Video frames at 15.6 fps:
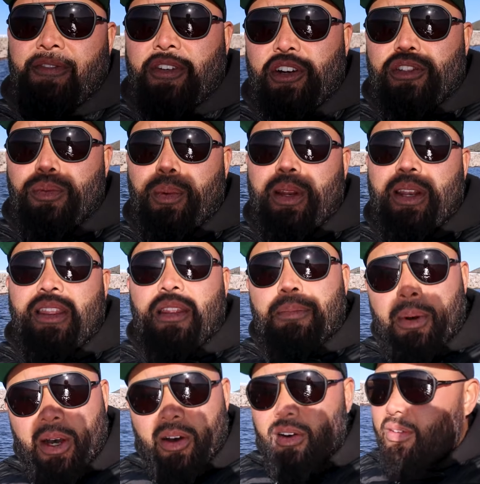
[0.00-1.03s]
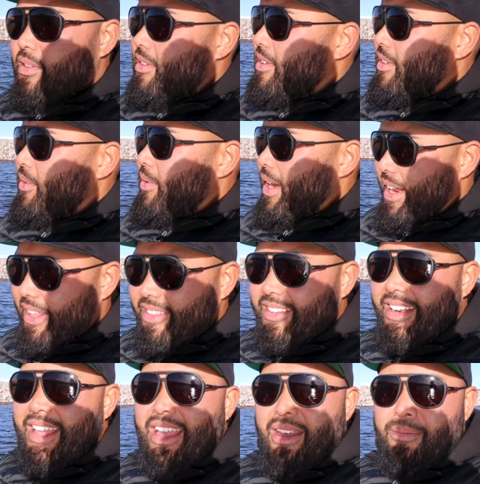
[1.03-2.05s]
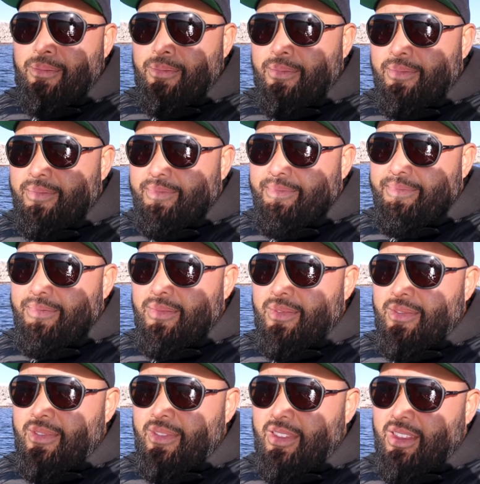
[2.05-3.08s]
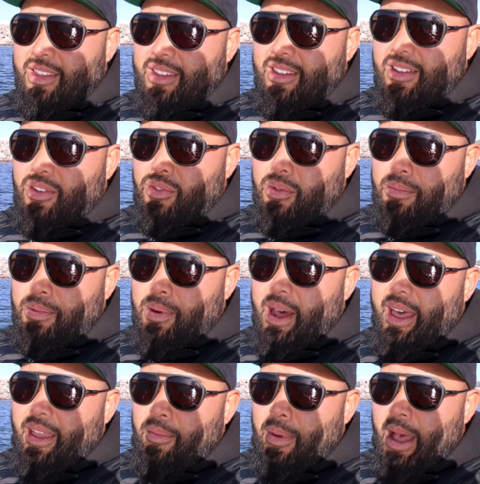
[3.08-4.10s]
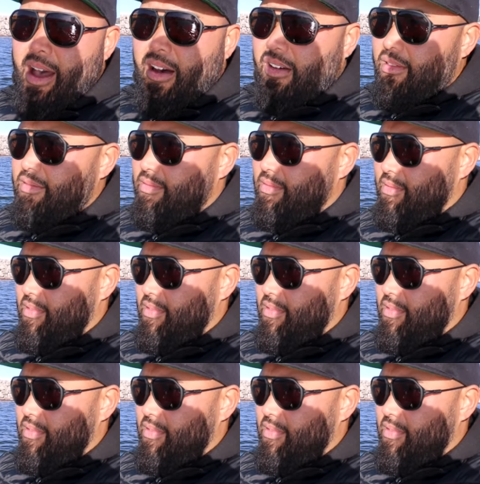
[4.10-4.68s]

First one in the boat, right at the dam. Probably about